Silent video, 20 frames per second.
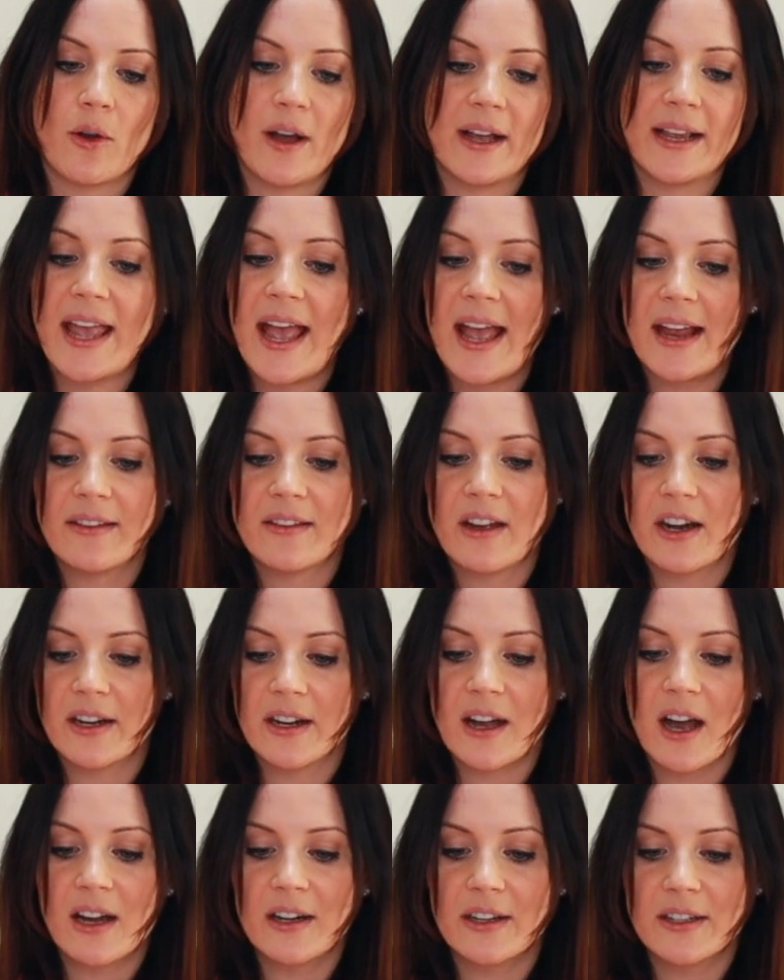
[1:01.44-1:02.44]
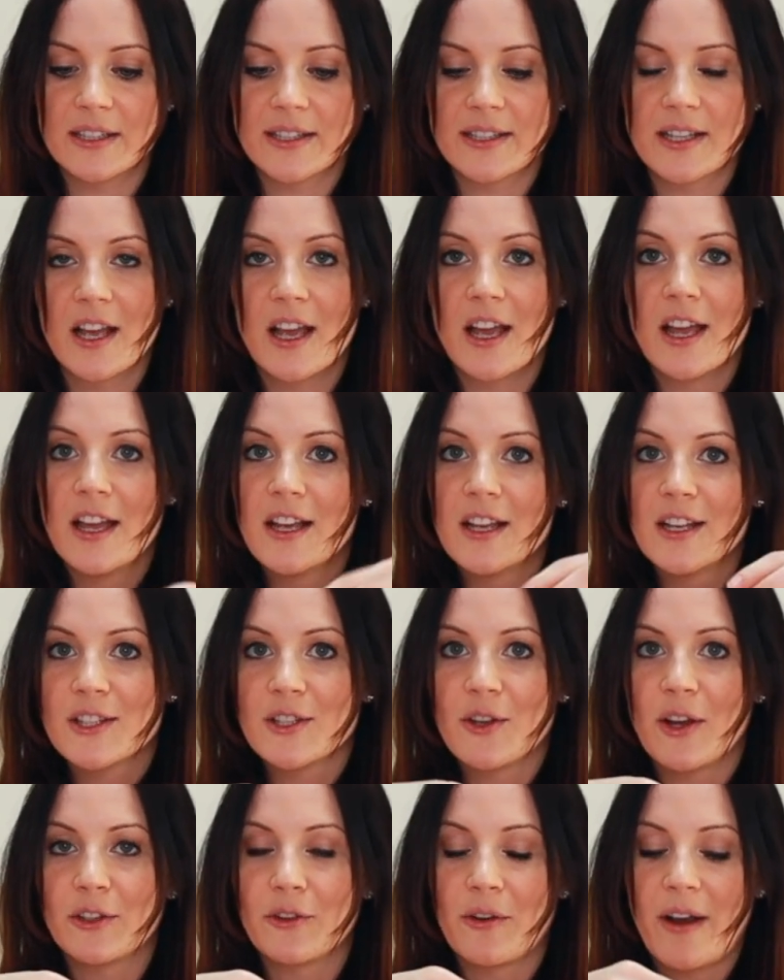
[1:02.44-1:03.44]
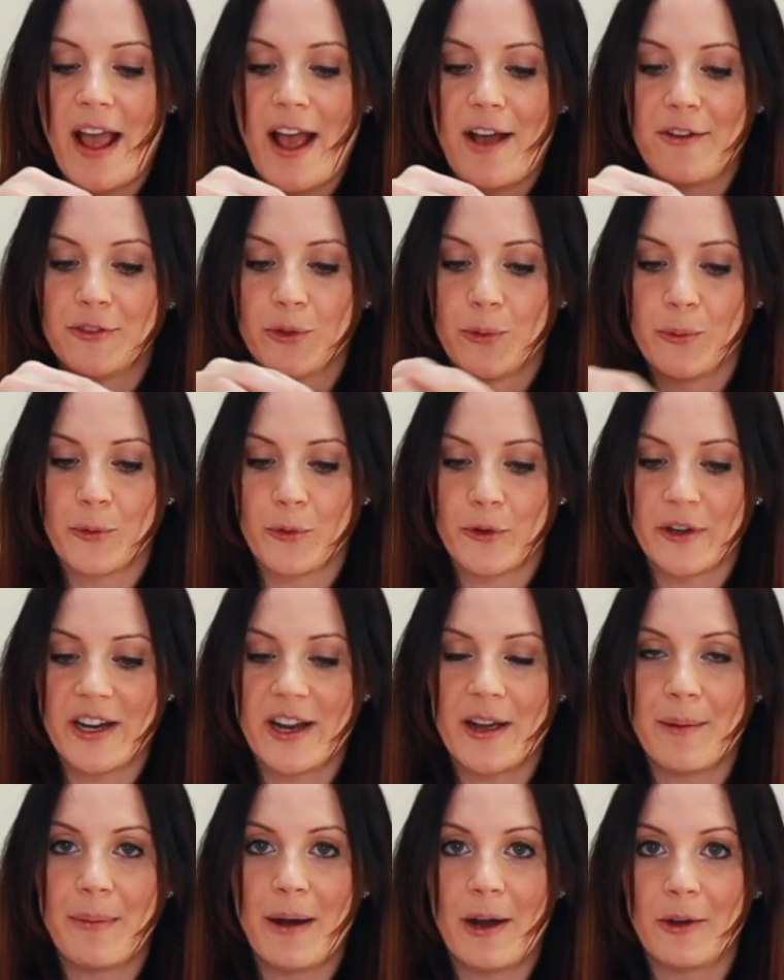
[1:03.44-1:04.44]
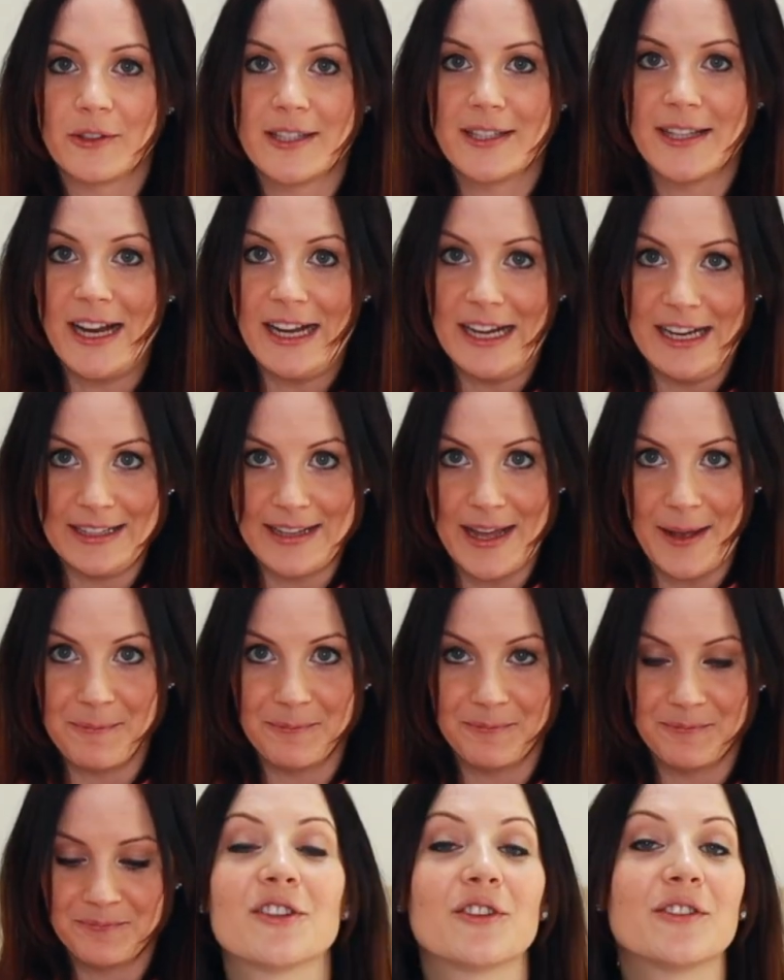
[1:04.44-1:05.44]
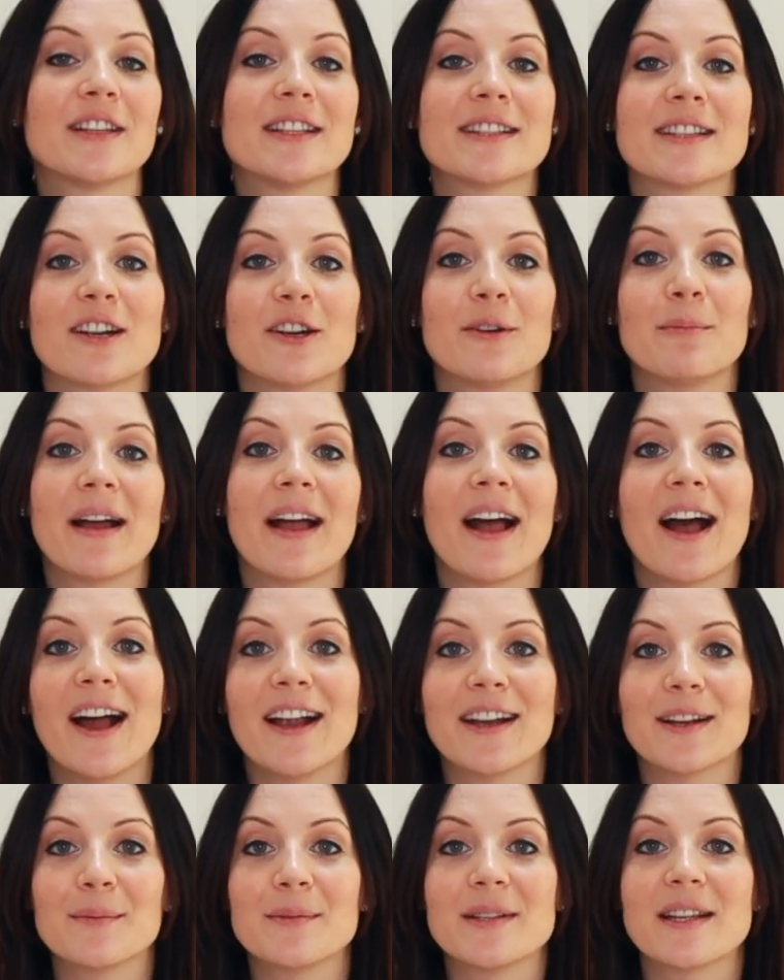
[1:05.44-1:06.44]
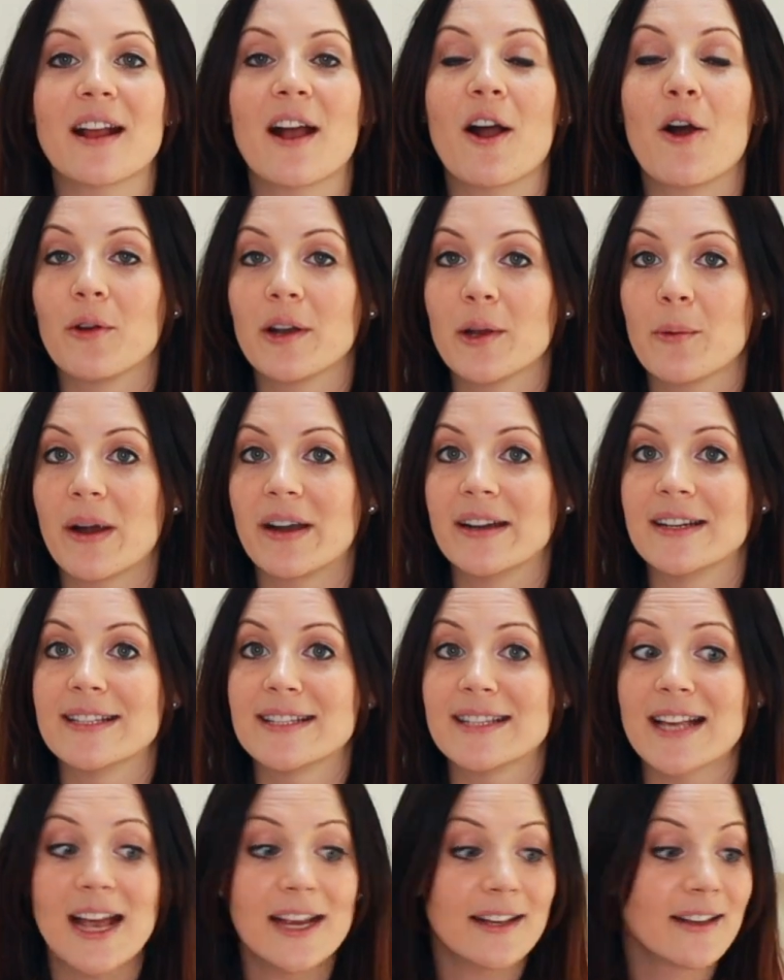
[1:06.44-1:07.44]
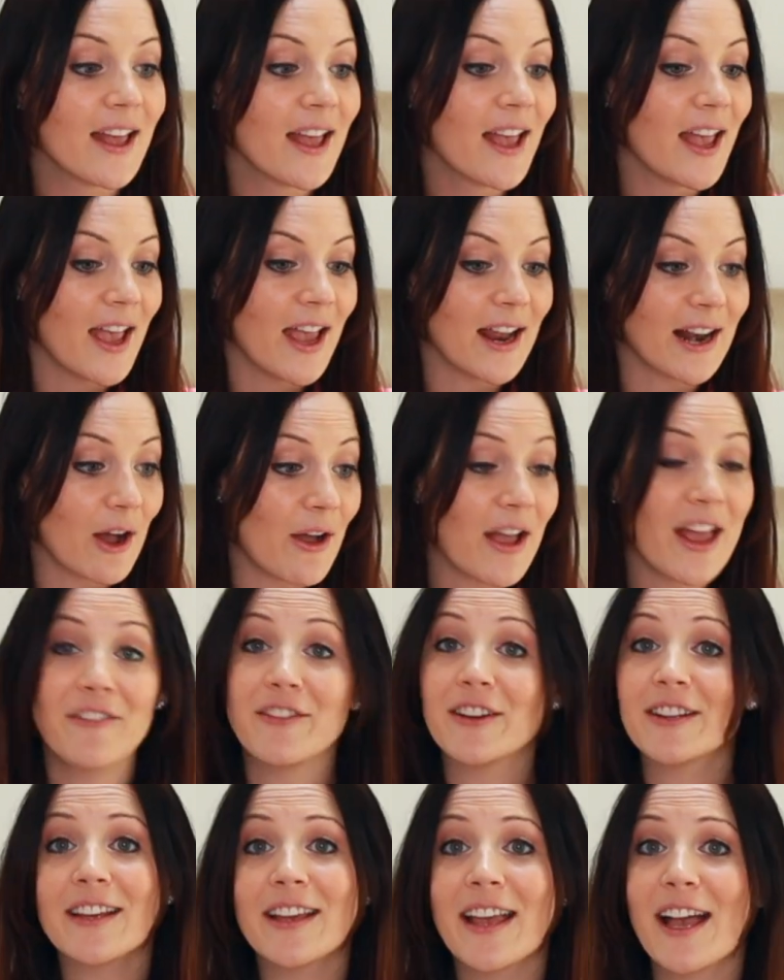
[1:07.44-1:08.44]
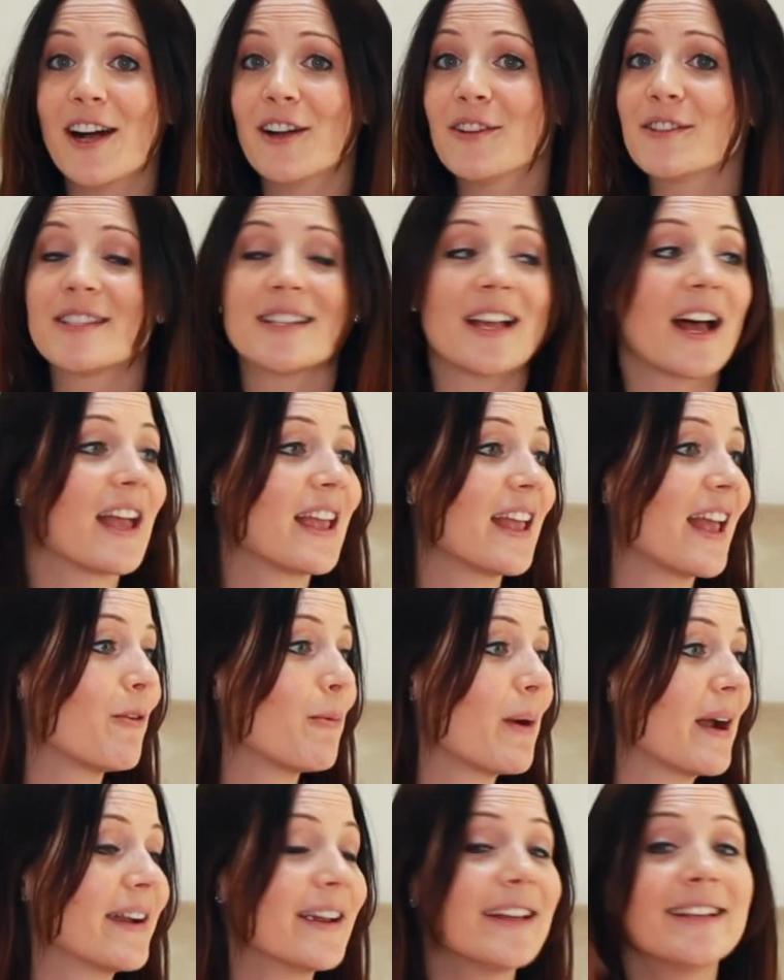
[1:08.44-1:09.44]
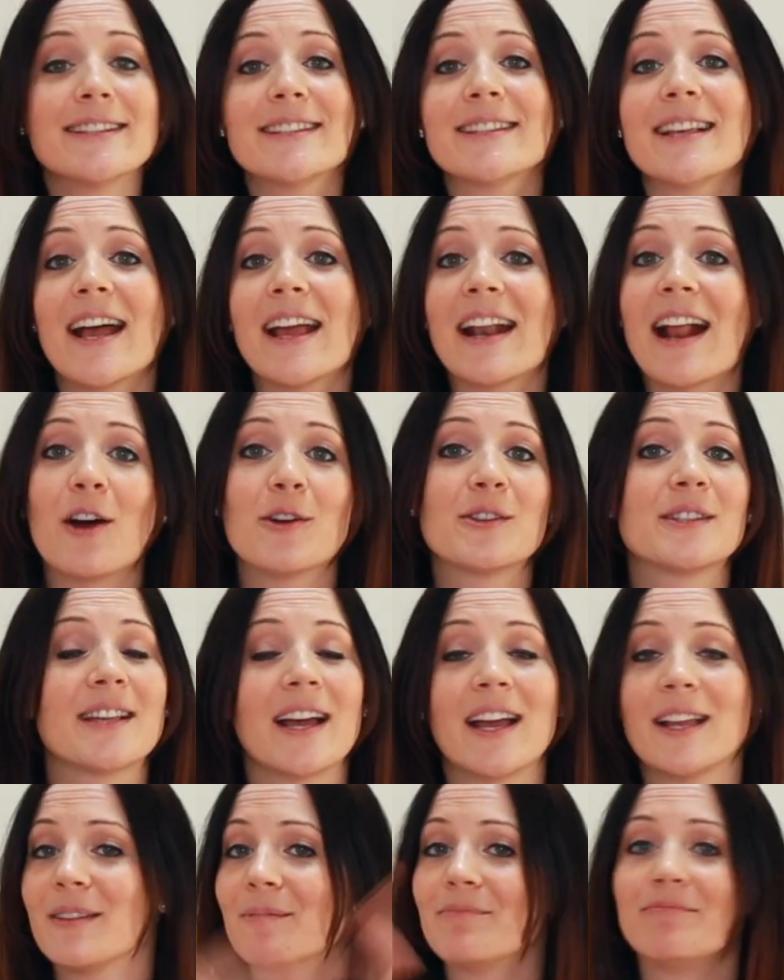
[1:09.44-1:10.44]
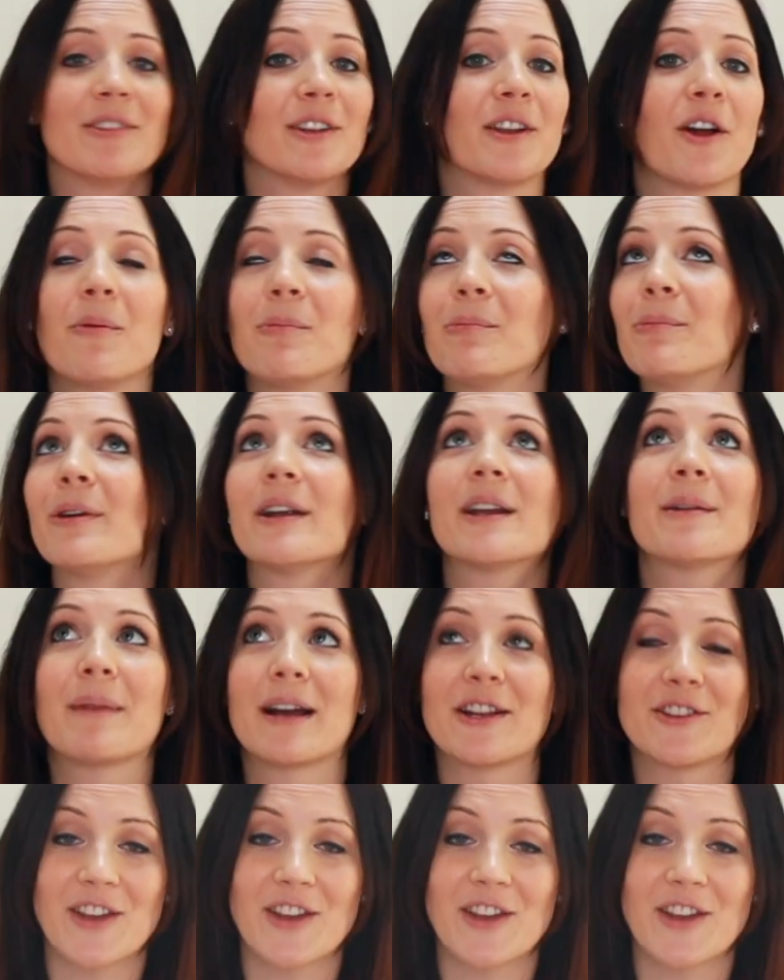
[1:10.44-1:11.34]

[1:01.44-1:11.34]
again, dark colors, so I don't have to worry about staining them. So these are my items that I only wear inside, and now everything else I wear inside, outside, you know, pretty much